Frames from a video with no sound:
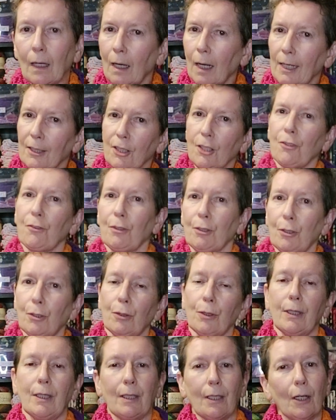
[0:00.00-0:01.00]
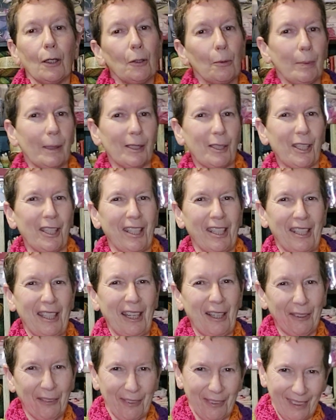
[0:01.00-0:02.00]
I just recorded a whole bunch of
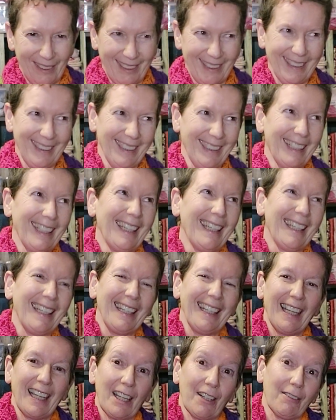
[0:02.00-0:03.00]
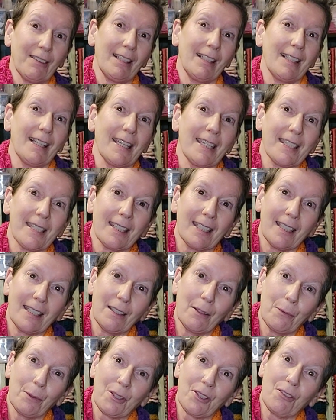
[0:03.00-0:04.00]
stuff and I realized
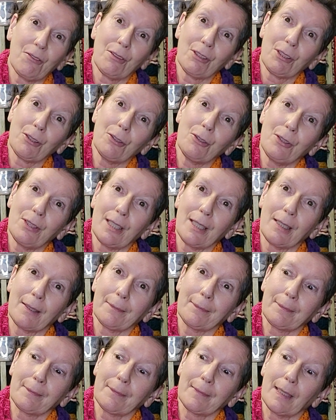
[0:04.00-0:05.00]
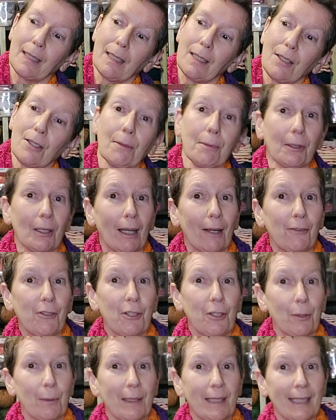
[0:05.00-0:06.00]
it wasn't recording. I'm going to have
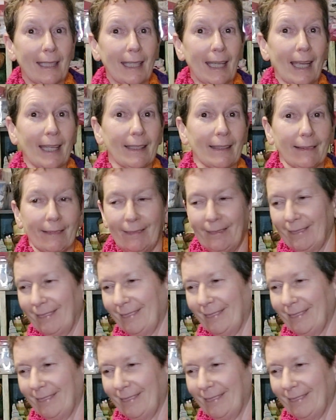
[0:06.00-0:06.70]
to do it again.